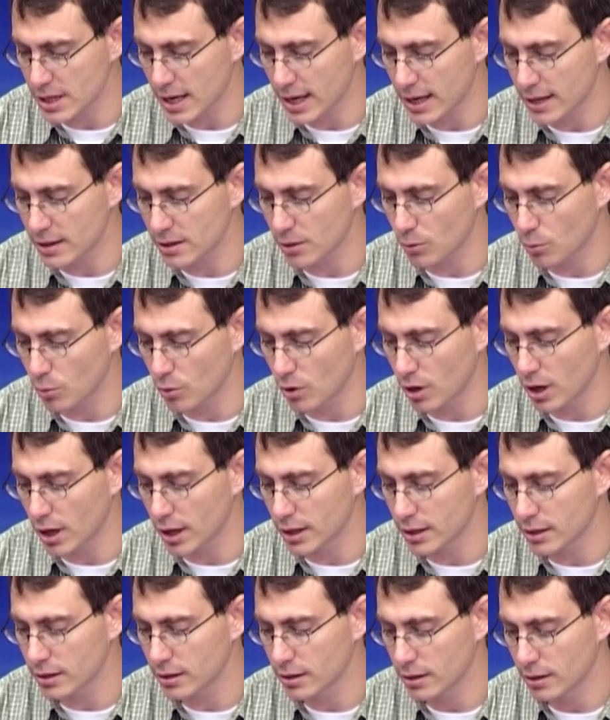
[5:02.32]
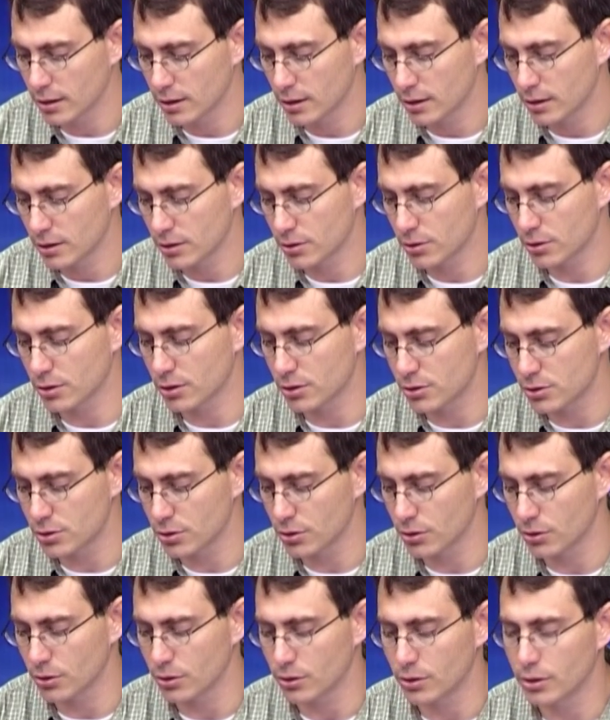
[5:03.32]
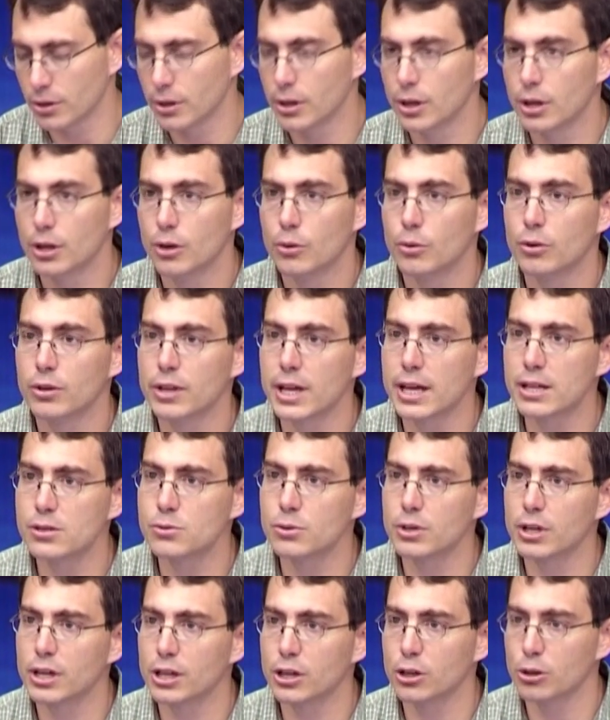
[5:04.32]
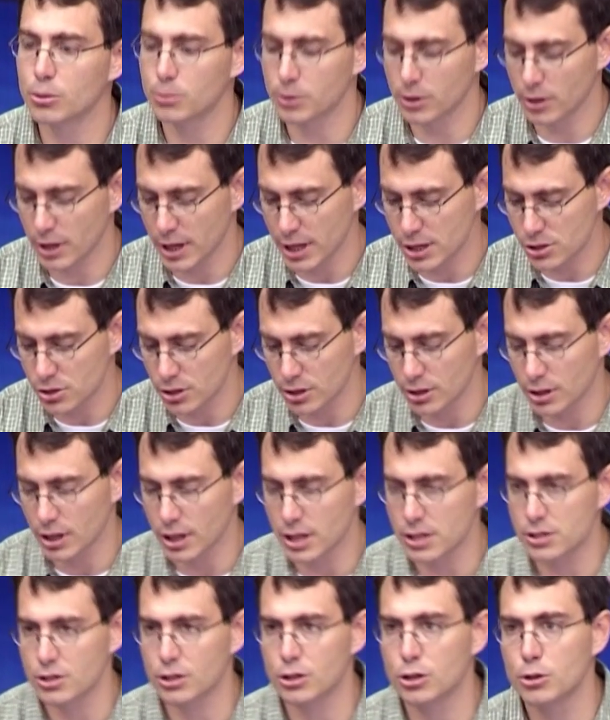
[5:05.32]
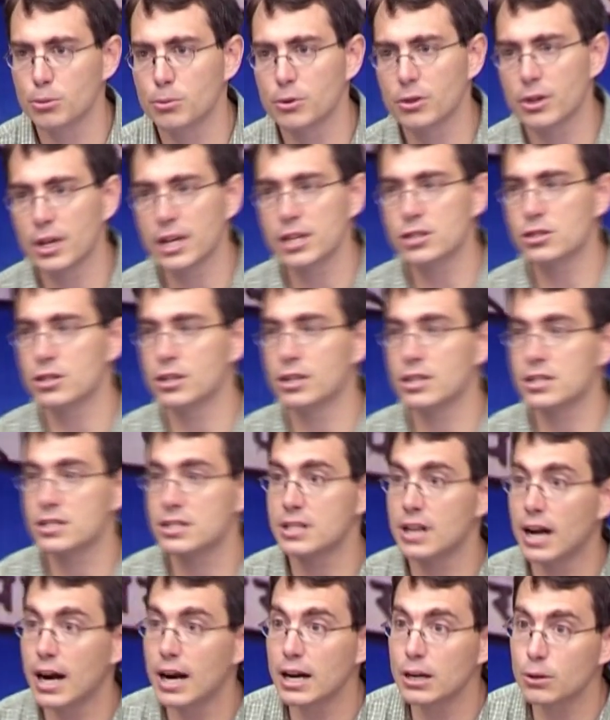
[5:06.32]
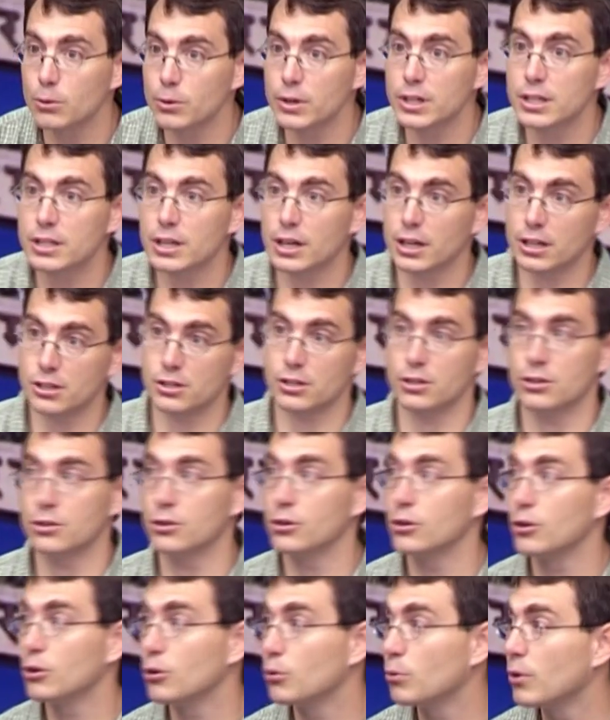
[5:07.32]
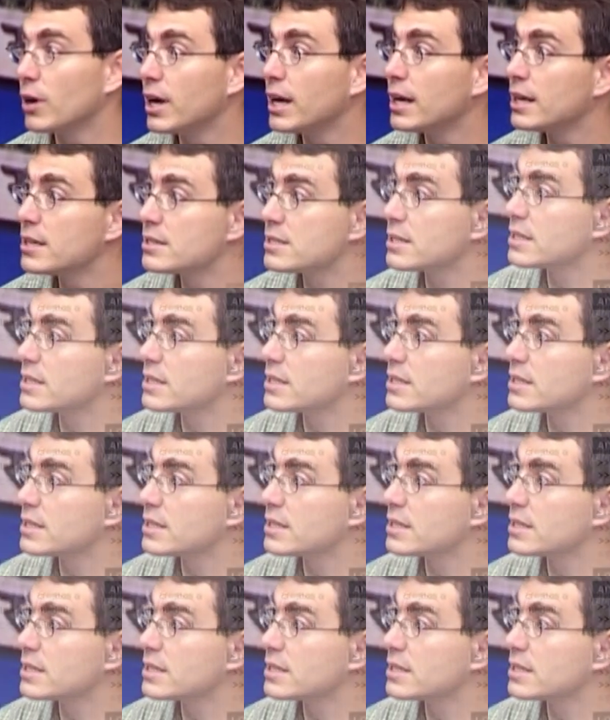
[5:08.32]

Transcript: add the 1 to the 2? Well, that's what accumulation does. Accumulation is not a reduction. Your array is